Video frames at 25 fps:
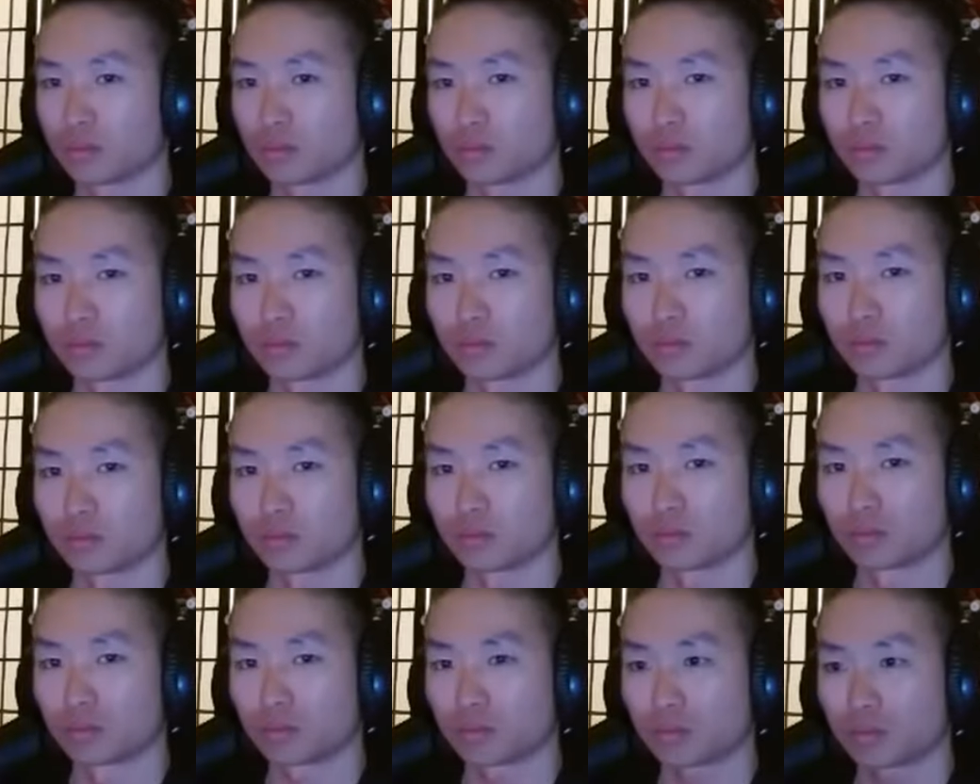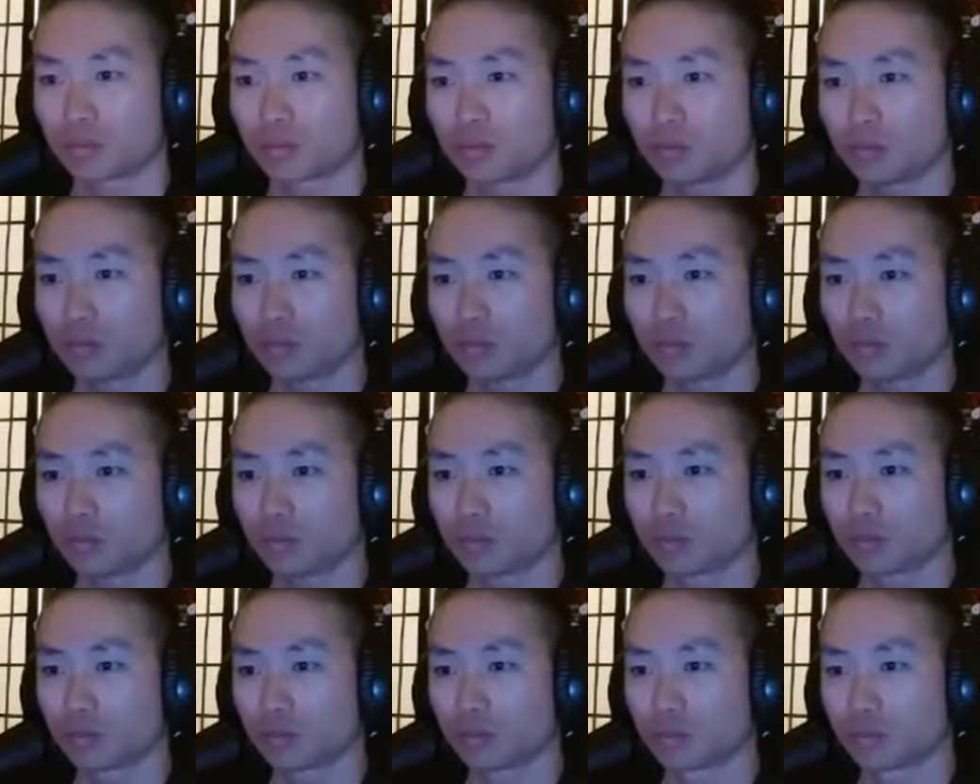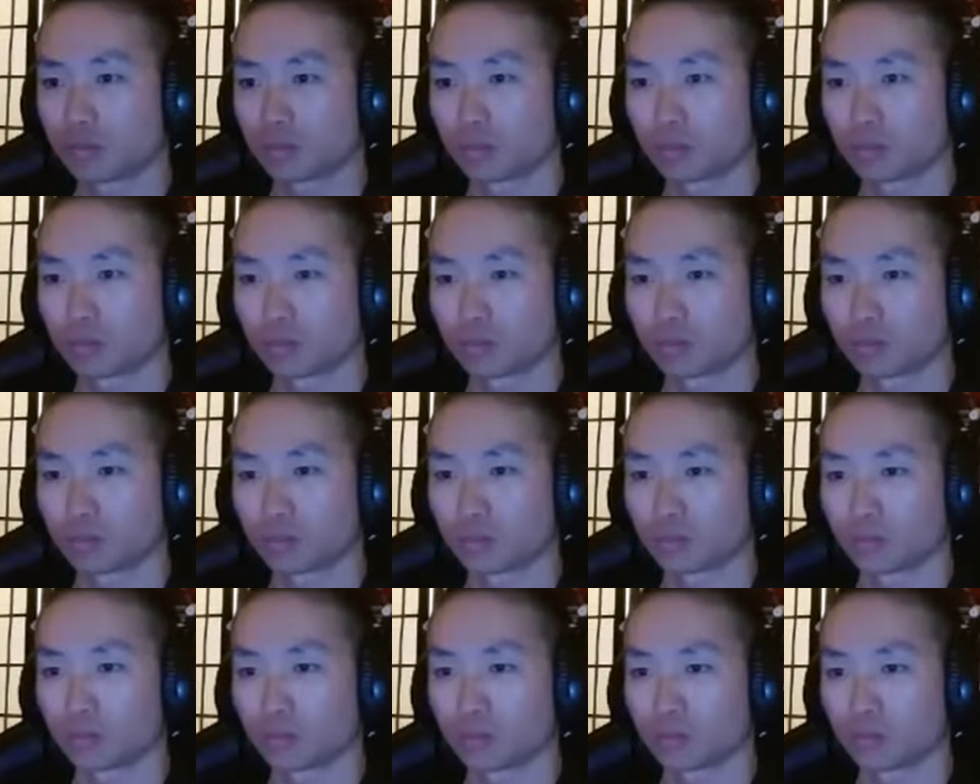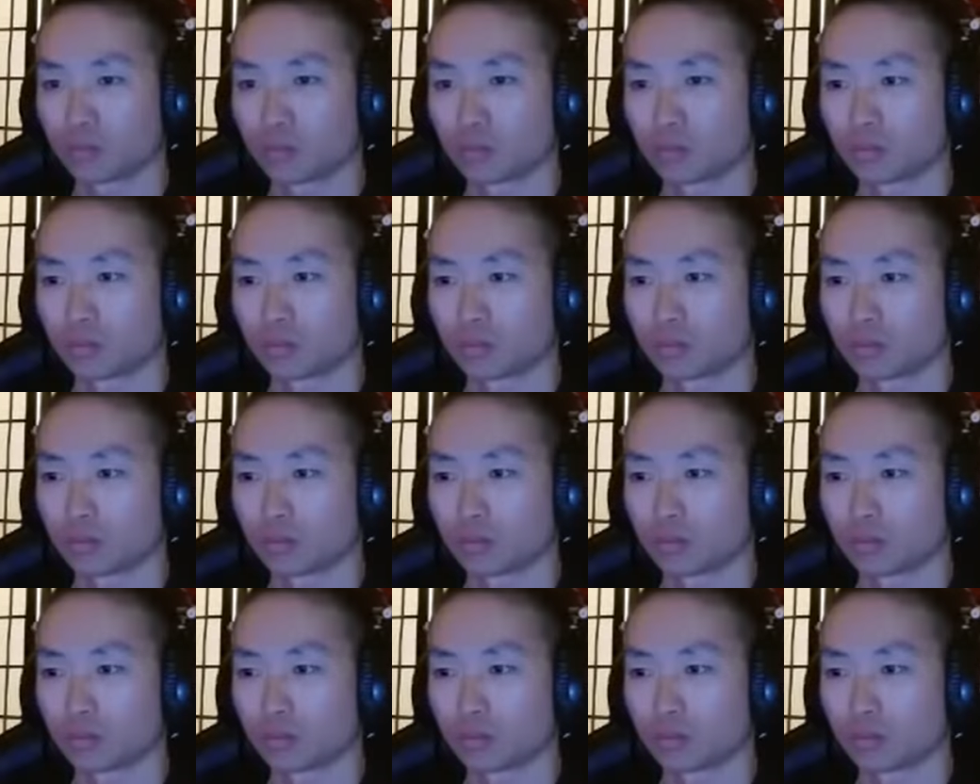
(silence)